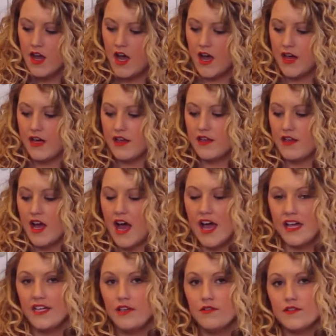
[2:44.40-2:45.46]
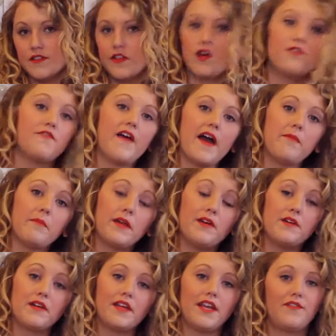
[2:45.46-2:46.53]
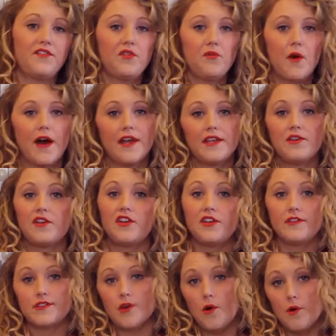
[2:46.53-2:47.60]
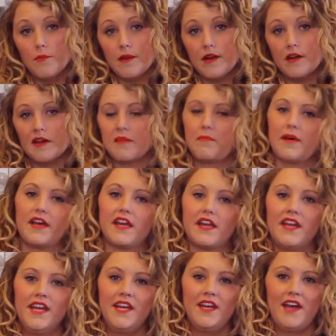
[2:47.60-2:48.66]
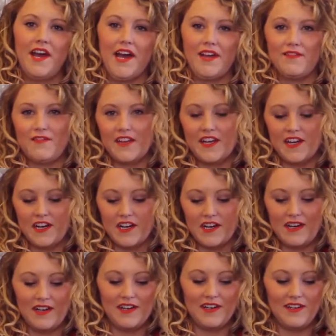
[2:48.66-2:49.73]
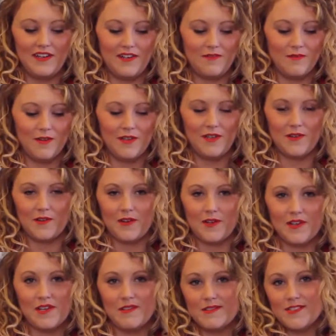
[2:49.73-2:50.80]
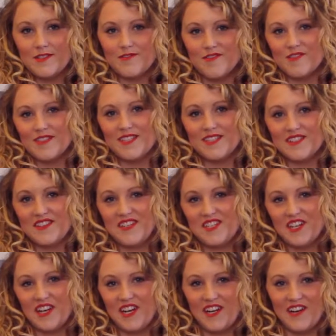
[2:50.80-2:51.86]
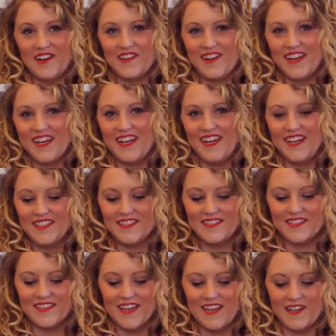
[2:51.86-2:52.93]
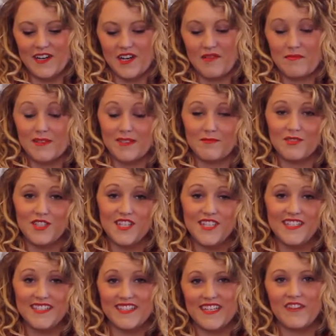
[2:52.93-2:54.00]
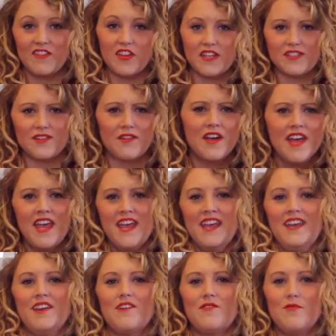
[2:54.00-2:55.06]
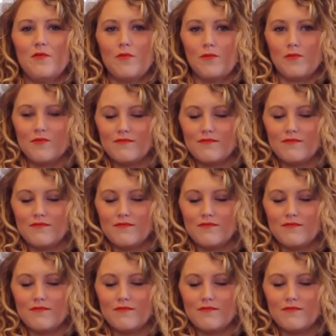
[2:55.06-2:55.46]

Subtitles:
I use low-fat milk. If you want, you can use whole milk, but I figure, you know, you're using a rotisserie chicken already, and you're going to put some cheese and everything. So, you know,